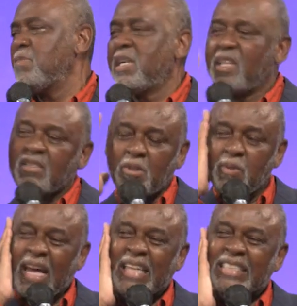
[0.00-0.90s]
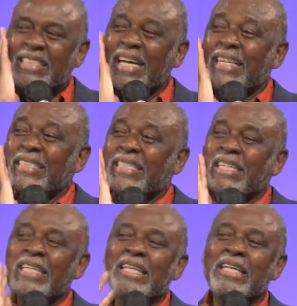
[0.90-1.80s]
may get $2,000,
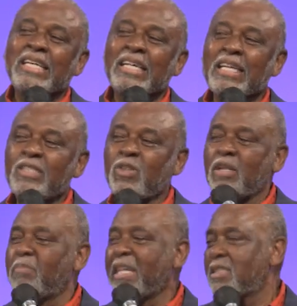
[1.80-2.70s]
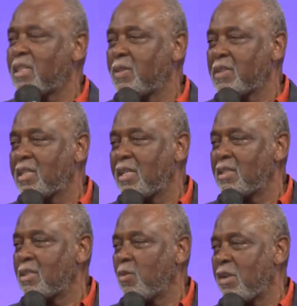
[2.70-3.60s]
and you get a mandatory
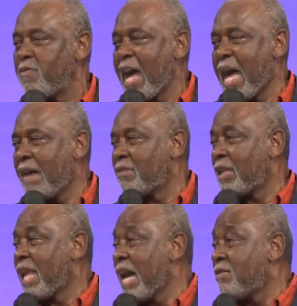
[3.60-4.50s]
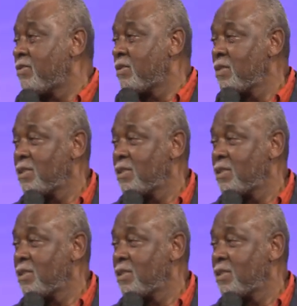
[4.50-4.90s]
sentence 25 to life.